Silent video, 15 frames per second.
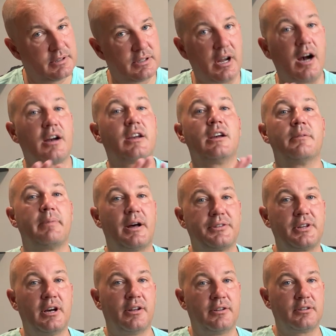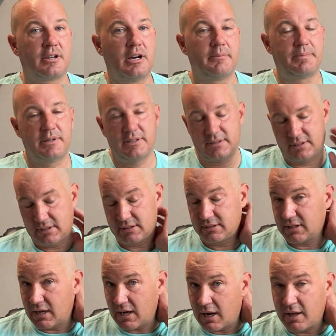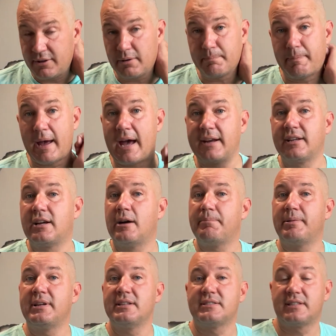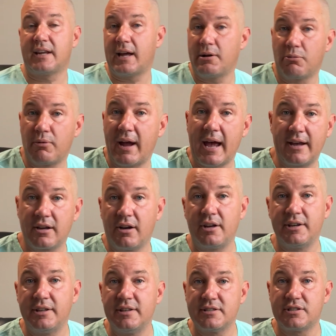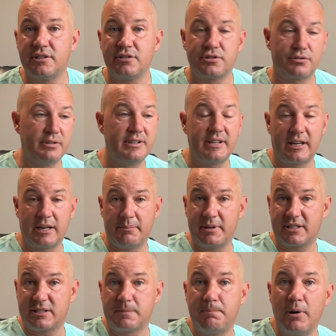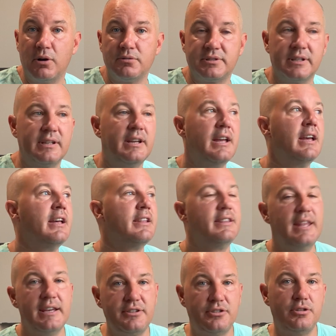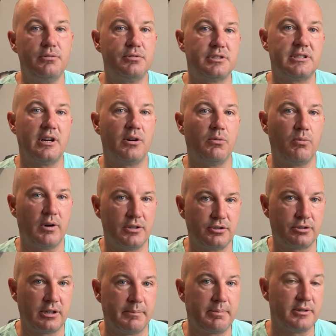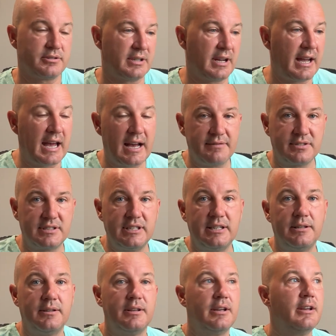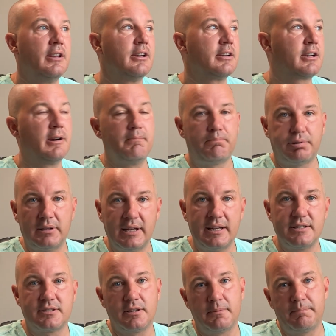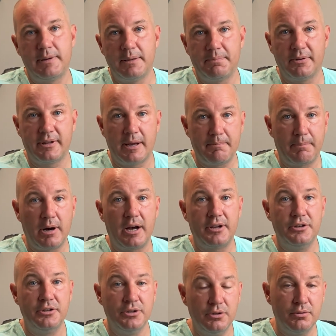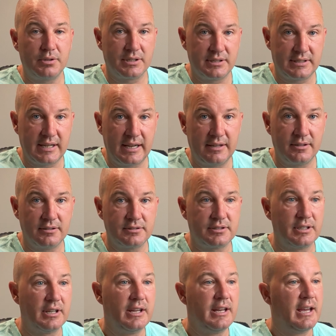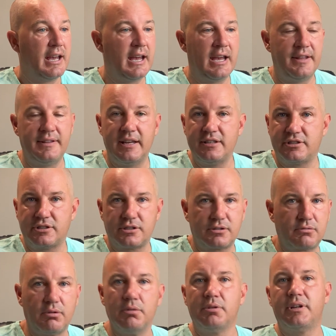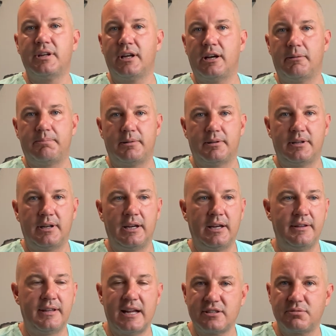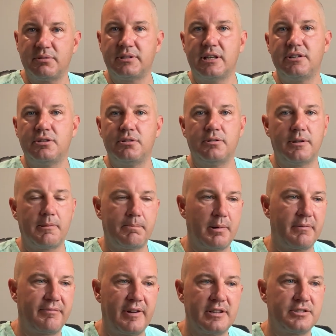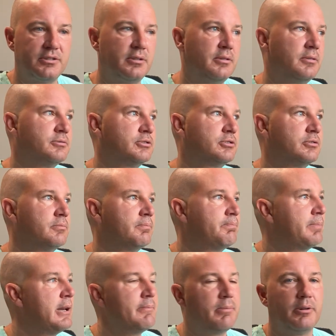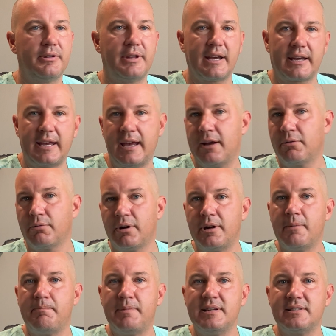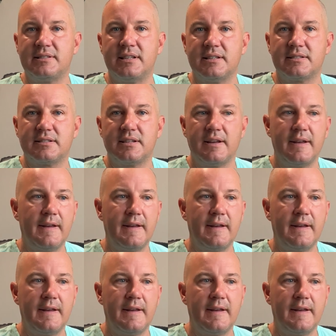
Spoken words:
talking about the other companies, because the other bad companies that I rag on in this industry that I'm exposing, they do sell one trippers. I have seen complaints on people that bought new containers and they screwed it up. And that's what they do. They're professionals, people that can't run a business